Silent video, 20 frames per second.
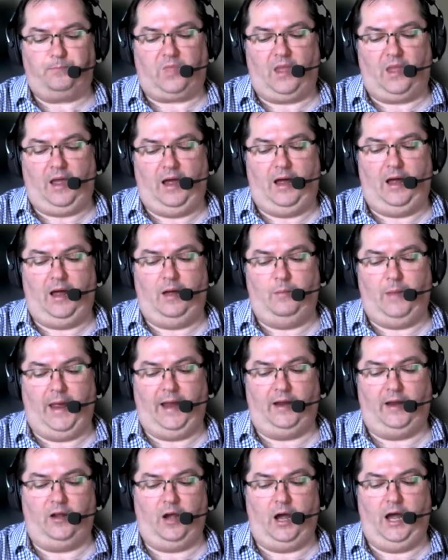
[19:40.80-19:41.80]
Um,
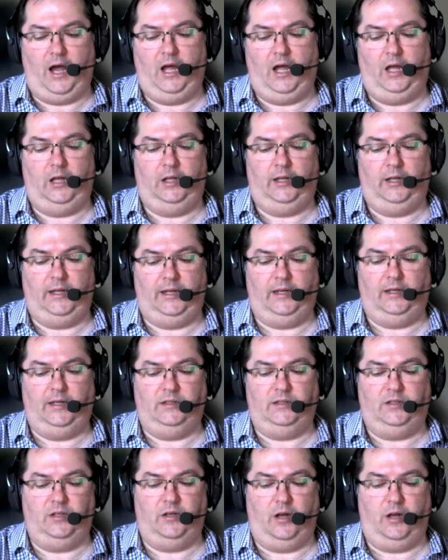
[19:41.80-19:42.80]
and Kyle
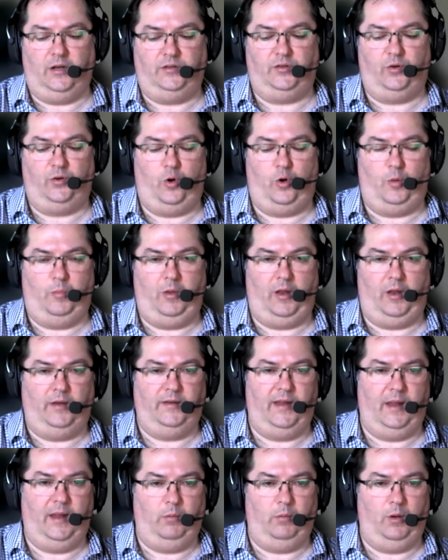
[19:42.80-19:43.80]
is, you know, tall,
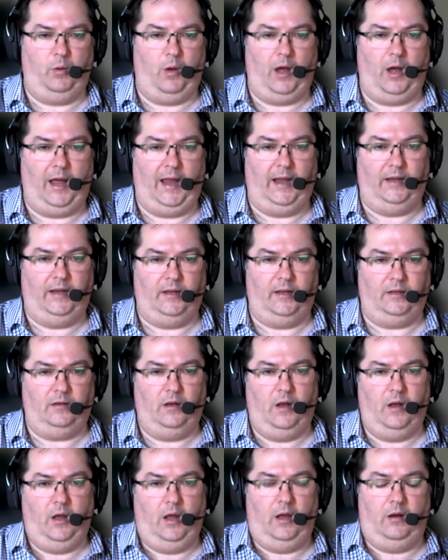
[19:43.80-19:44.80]
blonde hair, blue eyed, and
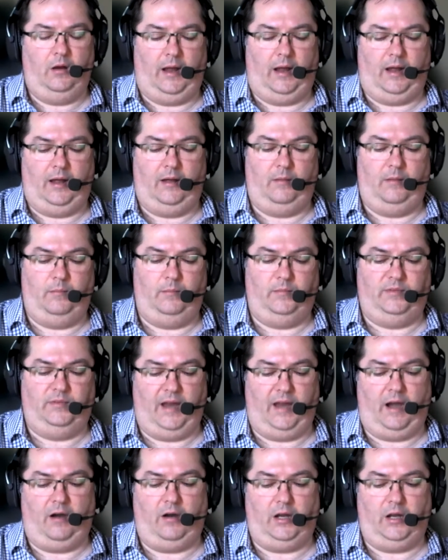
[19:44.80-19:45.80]
um,
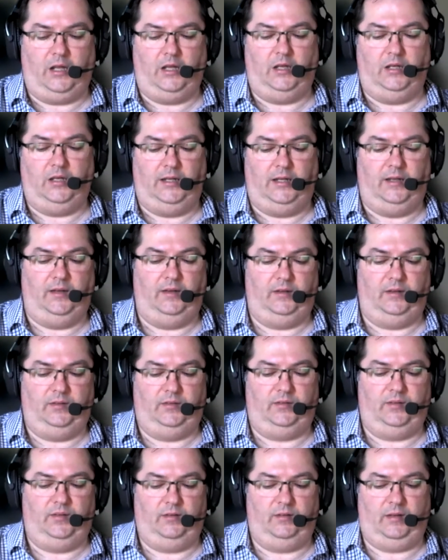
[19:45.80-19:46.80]
Darian
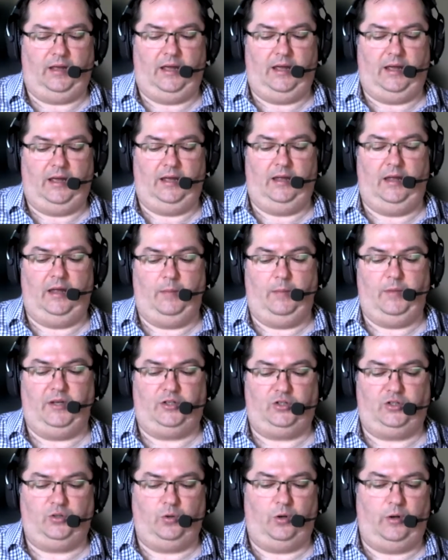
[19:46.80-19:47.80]
is uh, a
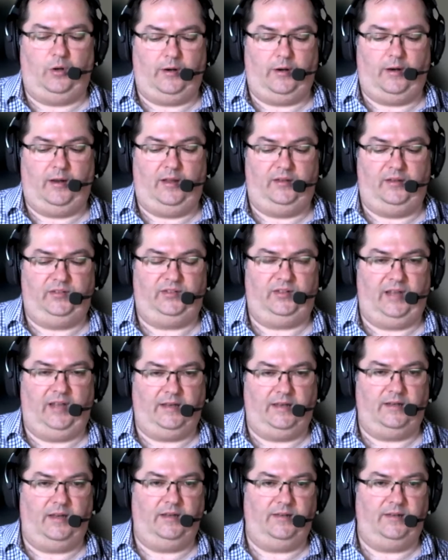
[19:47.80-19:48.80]
bit shorter,
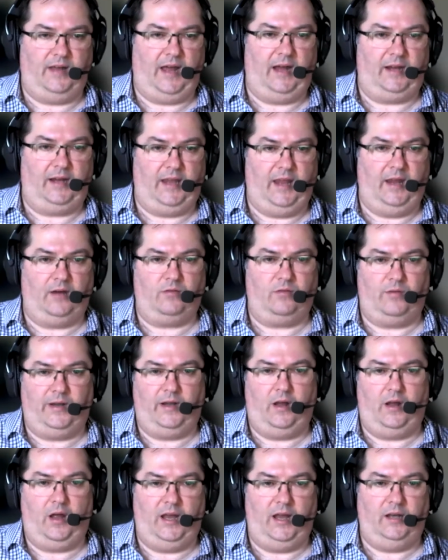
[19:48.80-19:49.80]
slender, dark hair,
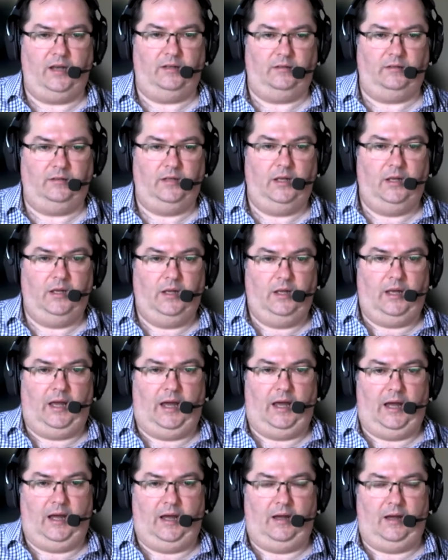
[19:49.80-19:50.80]
green eyed, and
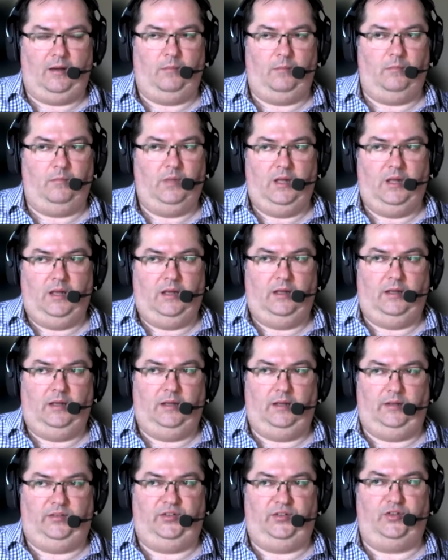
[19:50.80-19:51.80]
um,
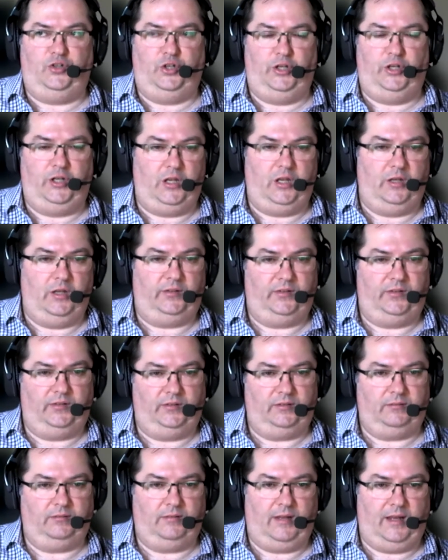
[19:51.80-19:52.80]
is
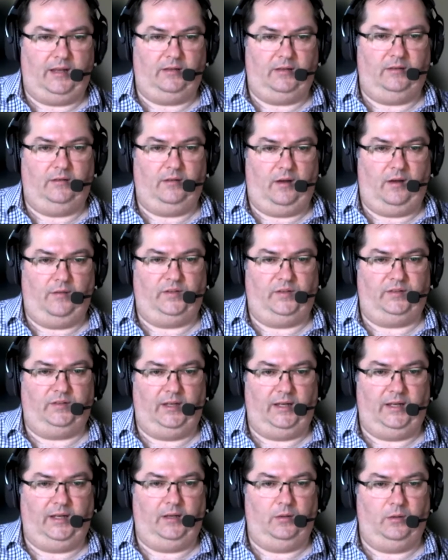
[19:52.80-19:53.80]
studious and
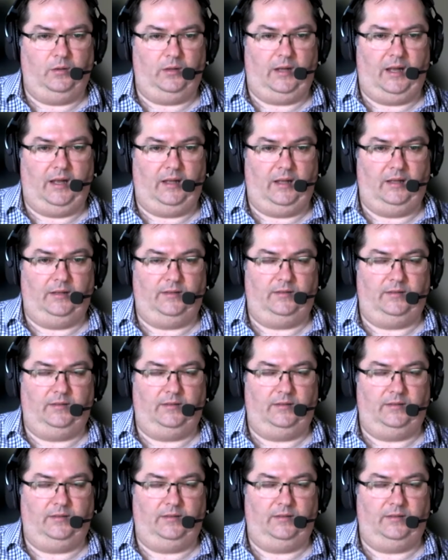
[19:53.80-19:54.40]
obviously uh,